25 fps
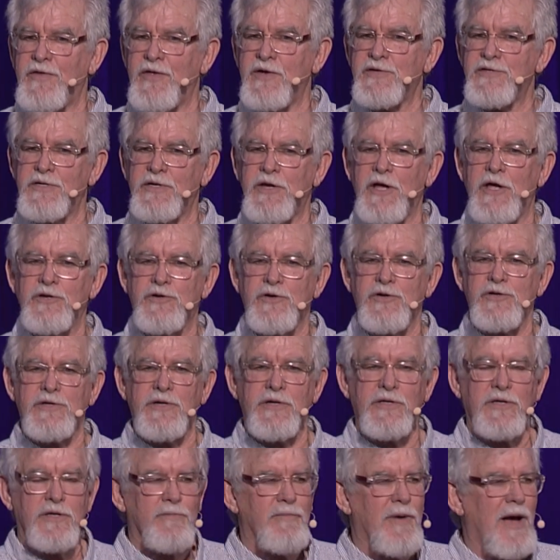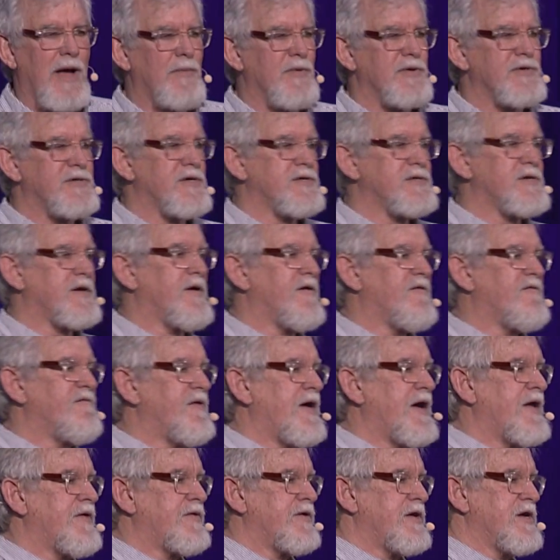This is interesting. The Bible says that our
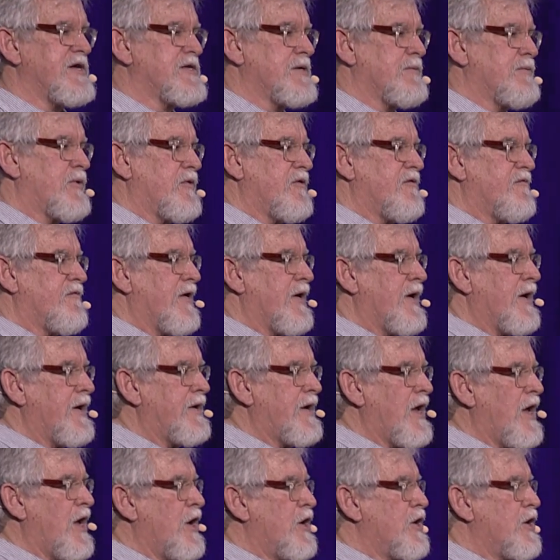faith needs to be refined.